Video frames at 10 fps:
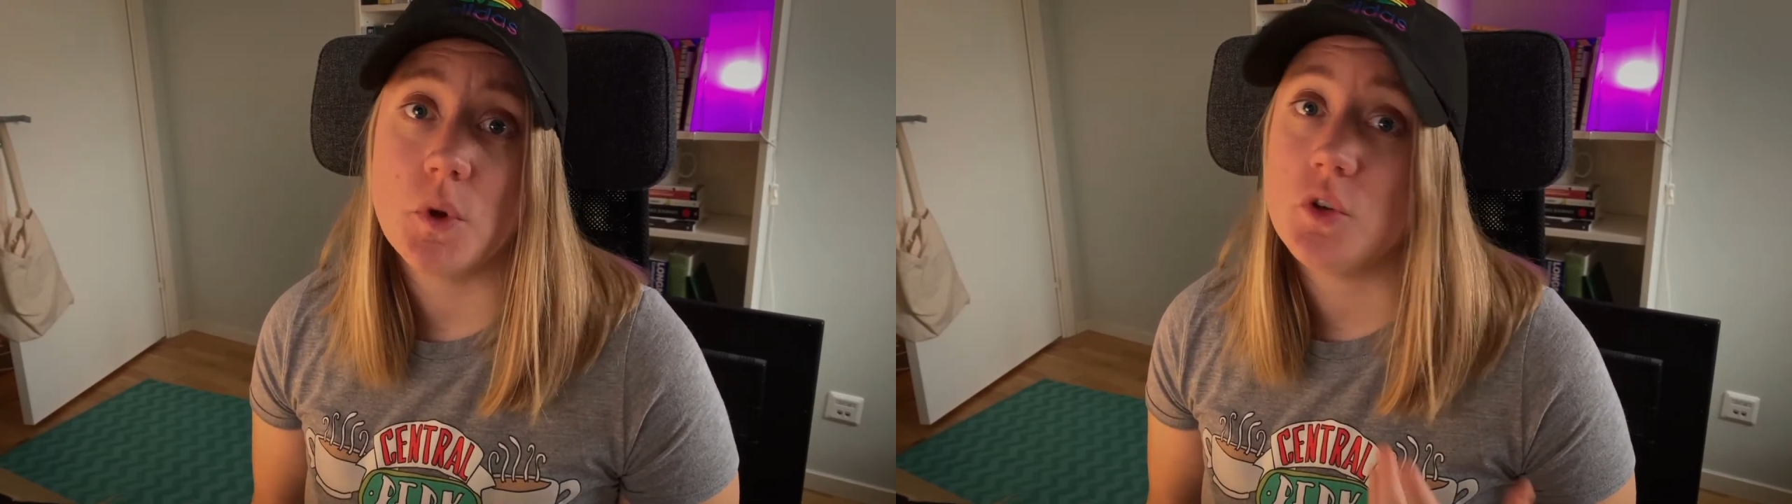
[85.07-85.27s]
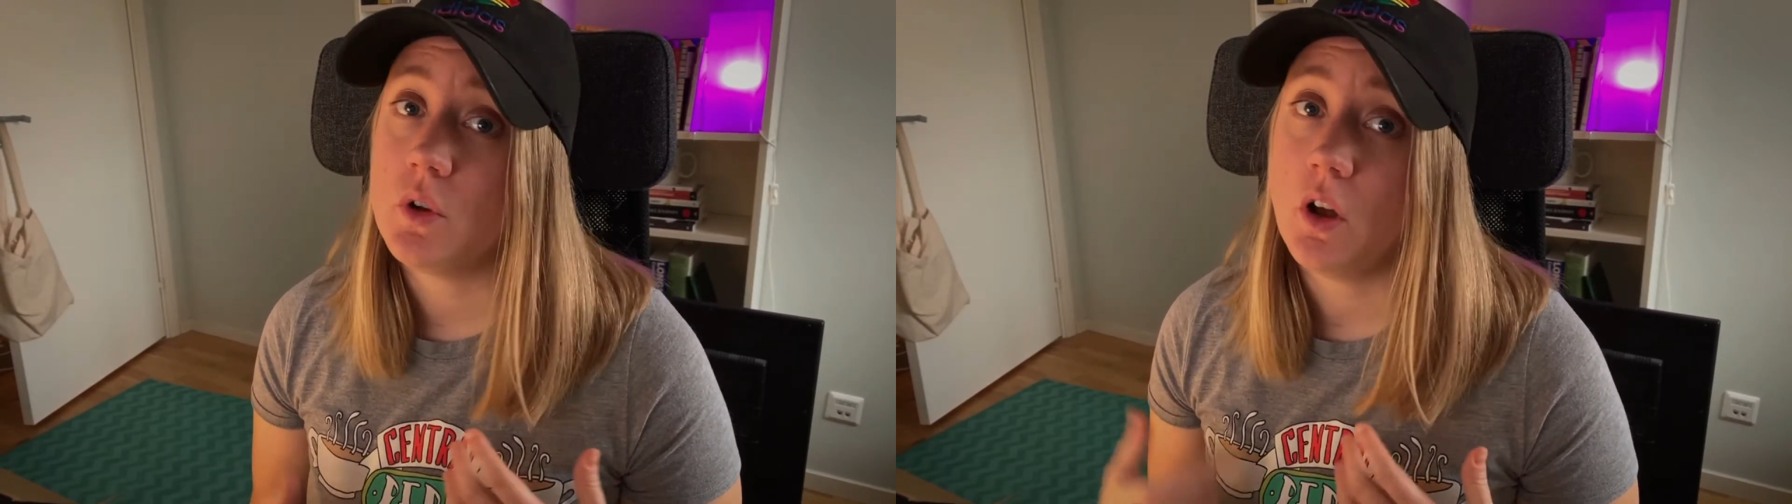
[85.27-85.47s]

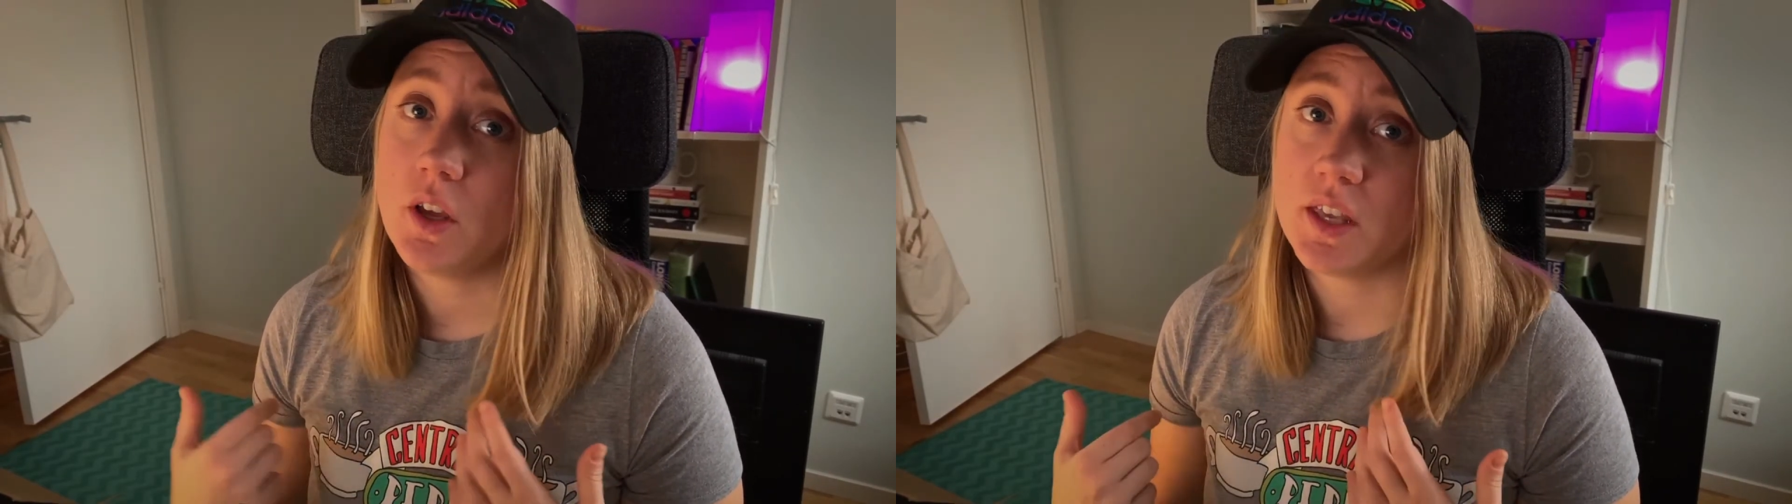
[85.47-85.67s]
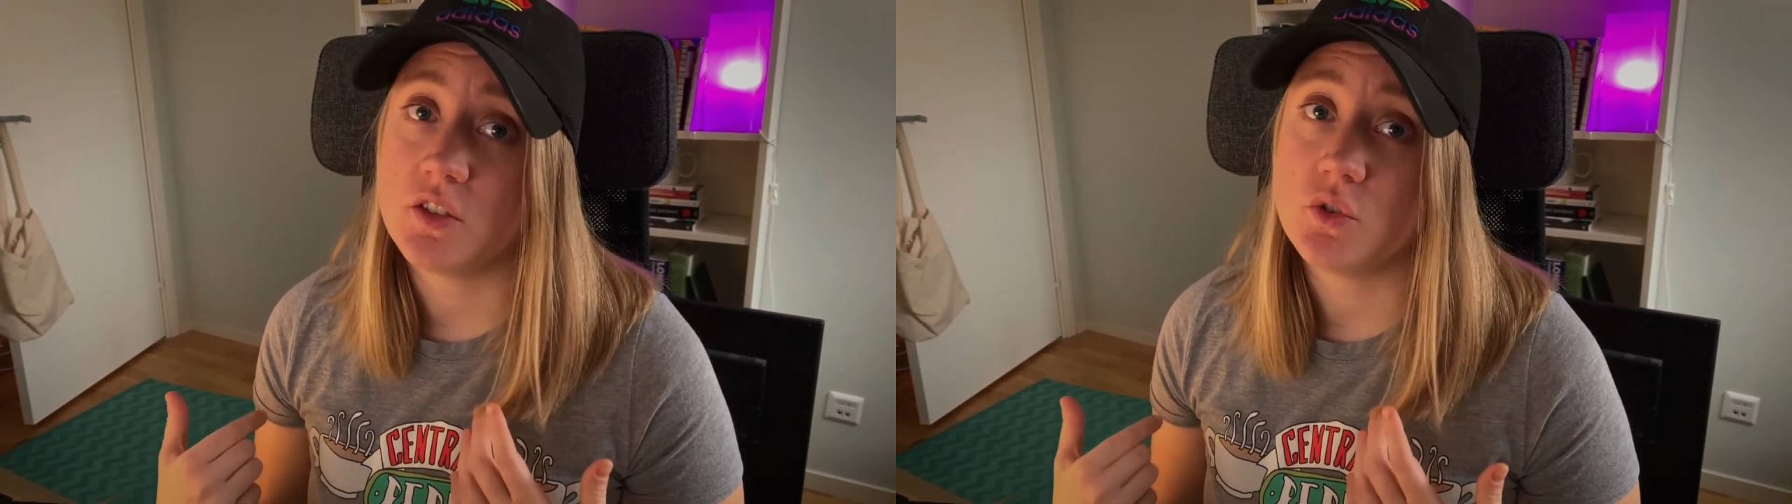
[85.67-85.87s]
when you
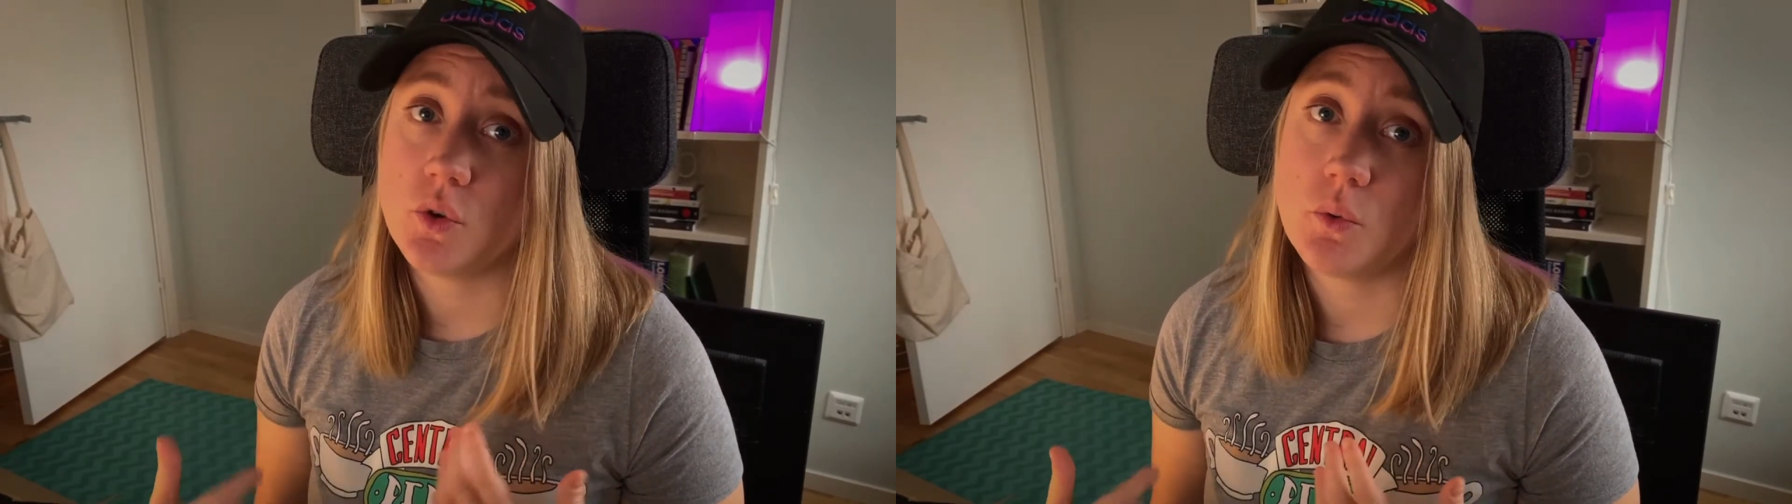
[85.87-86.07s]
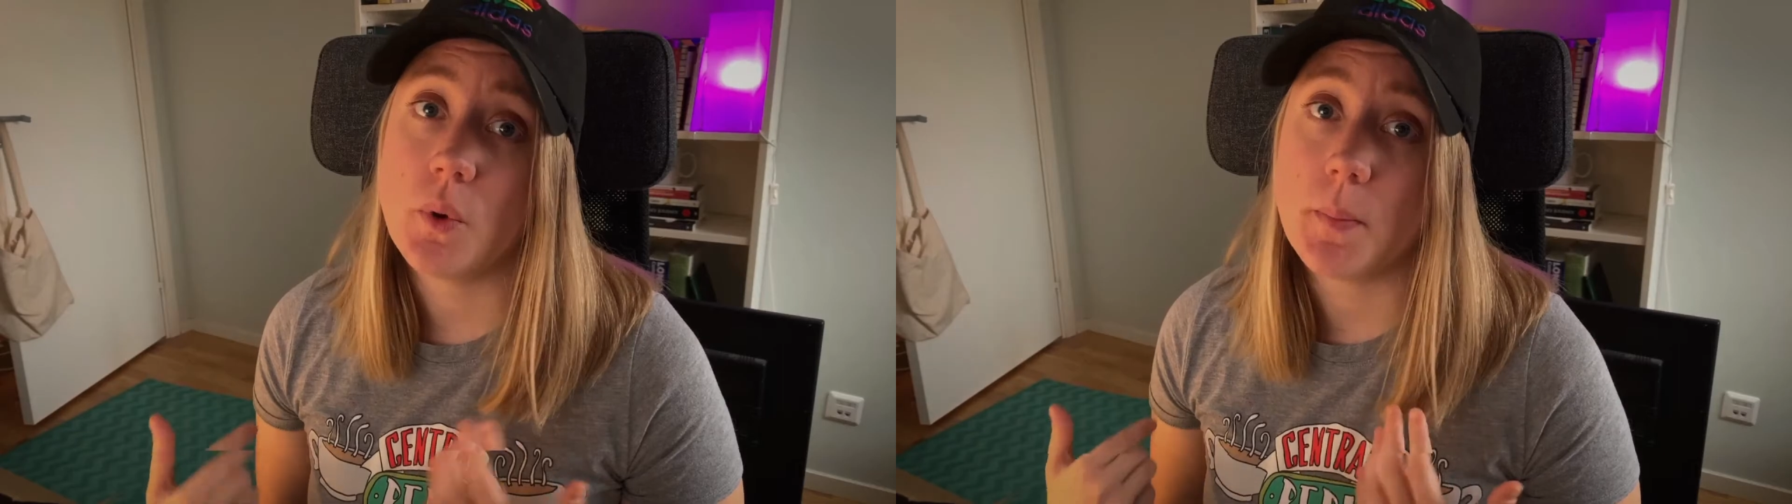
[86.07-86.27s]
log into
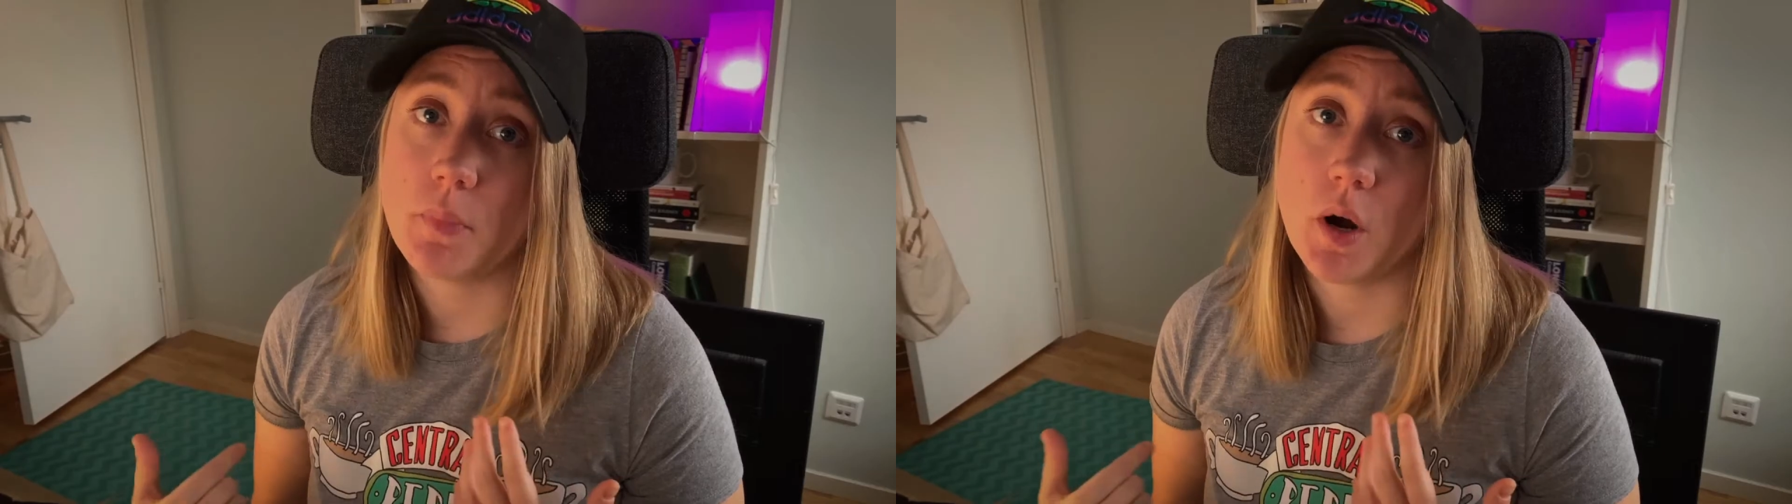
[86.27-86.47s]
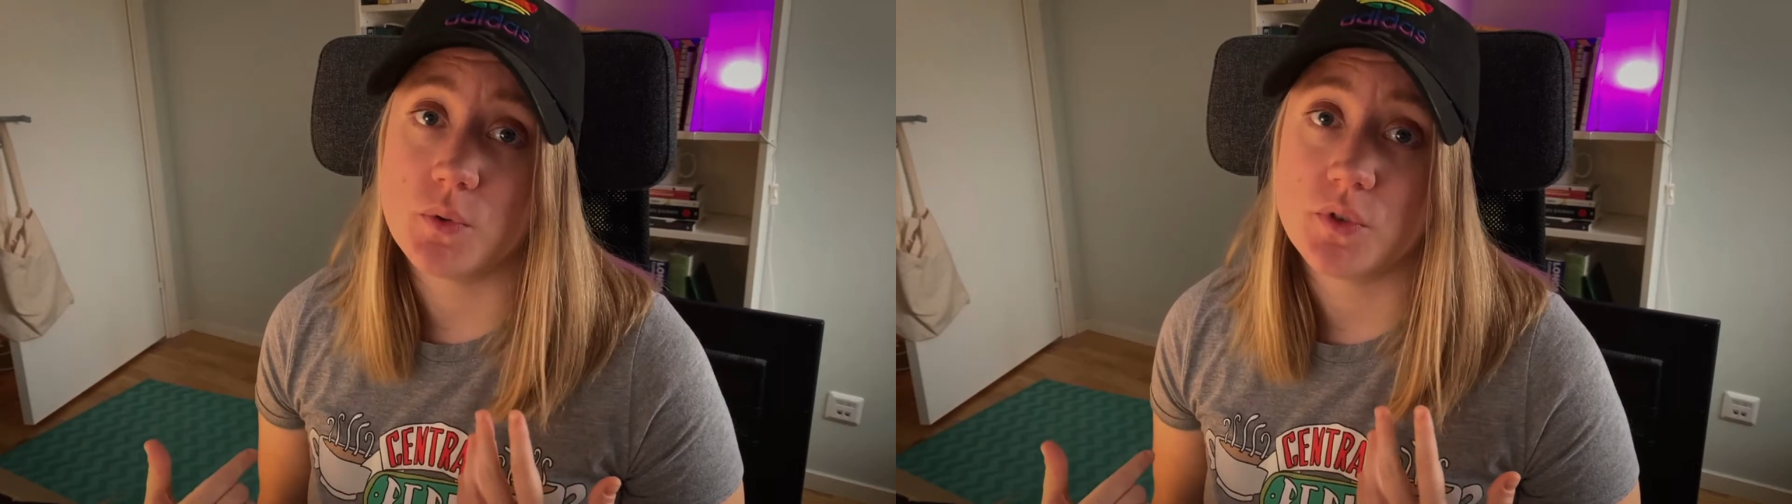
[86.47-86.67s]
your
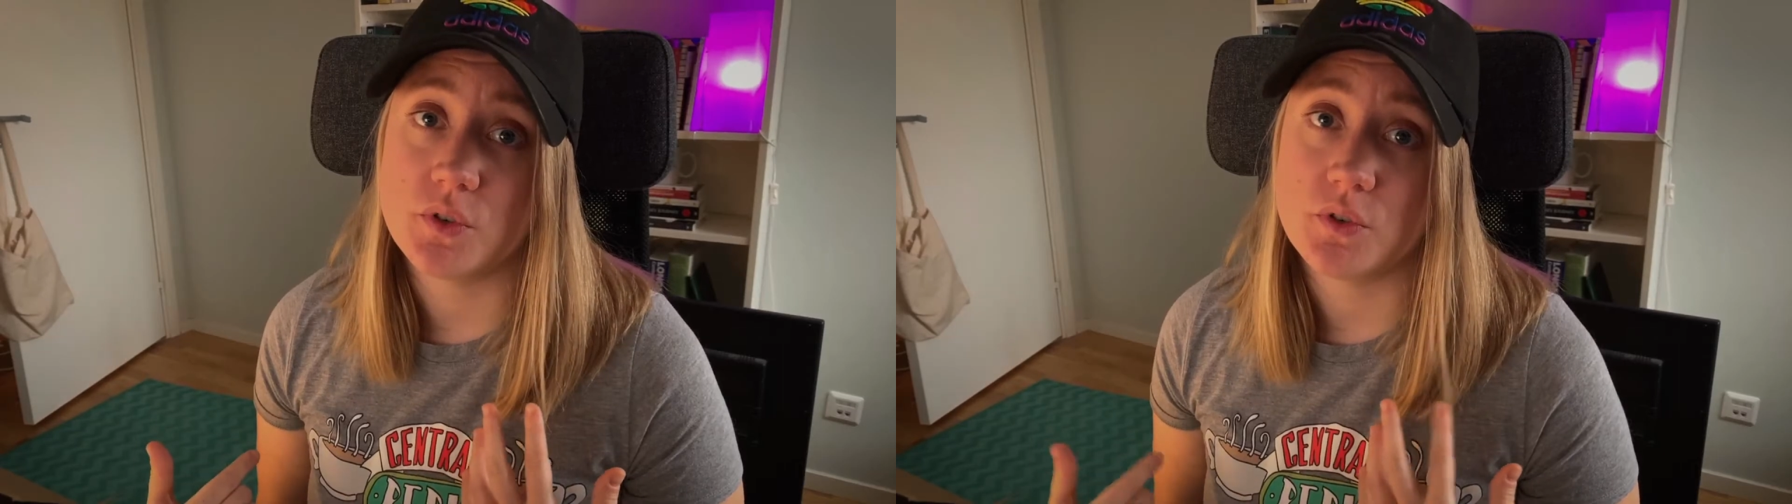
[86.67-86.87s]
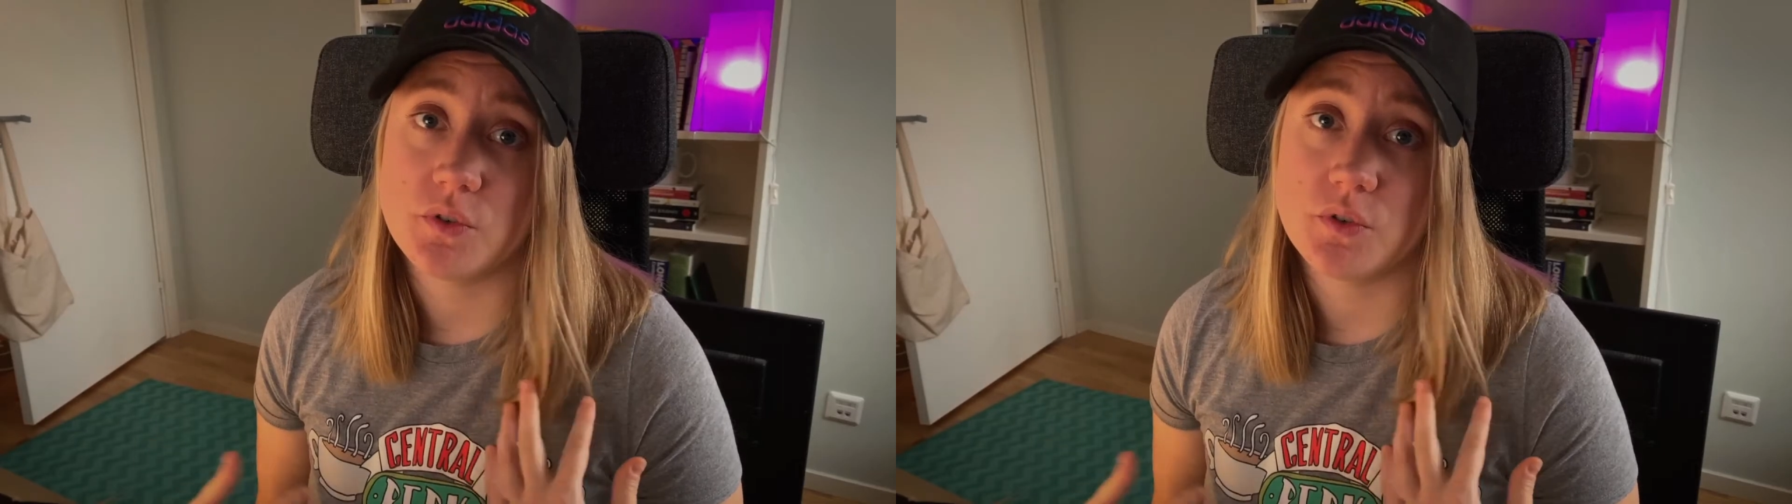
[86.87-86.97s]
web browser.